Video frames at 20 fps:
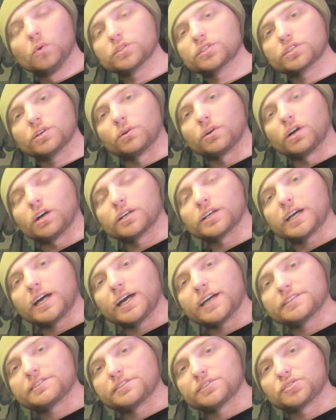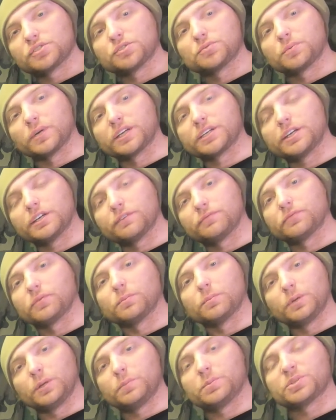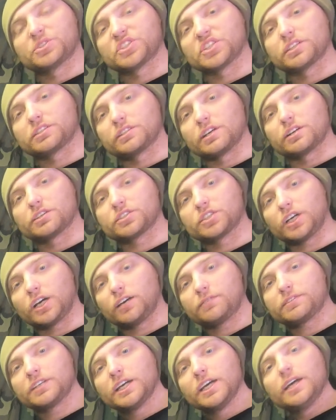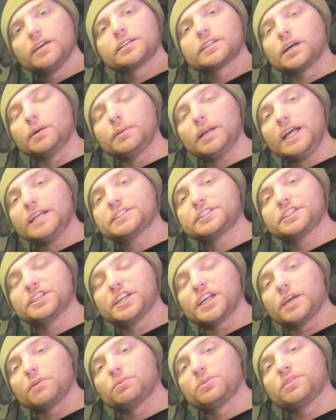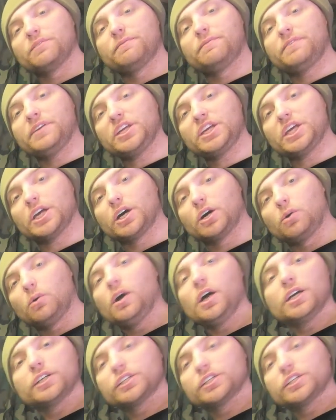What's going on, guys? This is Rick here from Reaper 6 Airsoft, coming at you today with a video